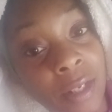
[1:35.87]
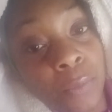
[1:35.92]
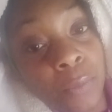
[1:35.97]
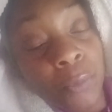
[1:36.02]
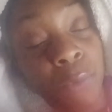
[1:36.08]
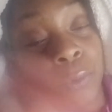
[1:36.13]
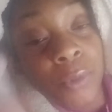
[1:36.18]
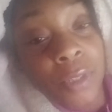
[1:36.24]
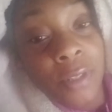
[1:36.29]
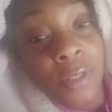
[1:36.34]
roots
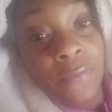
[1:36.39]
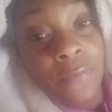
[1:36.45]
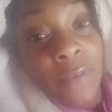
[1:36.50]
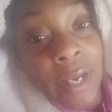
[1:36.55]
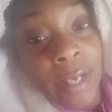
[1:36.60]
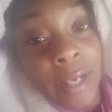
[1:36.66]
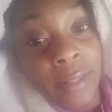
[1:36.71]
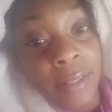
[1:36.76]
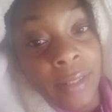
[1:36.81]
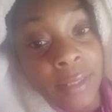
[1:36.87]
of
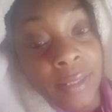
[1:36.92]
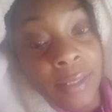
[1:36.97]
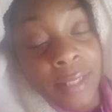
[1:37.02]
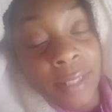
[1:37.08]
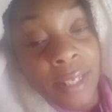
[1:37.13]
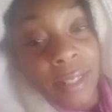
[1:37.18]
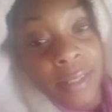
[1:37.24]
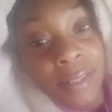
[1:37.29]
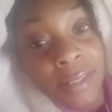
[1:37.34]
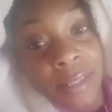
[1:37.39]
violence that
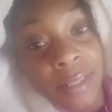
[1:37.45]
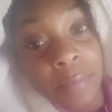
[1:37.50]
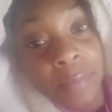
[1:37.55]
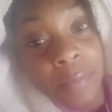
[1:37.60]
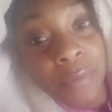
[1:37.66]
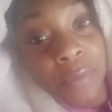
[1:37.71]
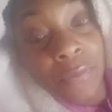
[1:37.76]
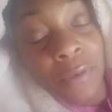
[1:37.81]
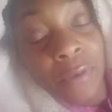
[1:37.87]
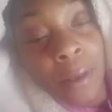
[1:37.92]
stems
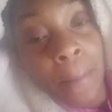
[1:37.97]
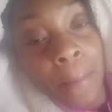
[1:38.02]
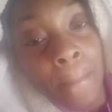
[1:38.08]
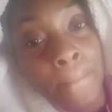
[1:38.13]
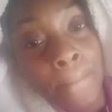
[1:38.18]
from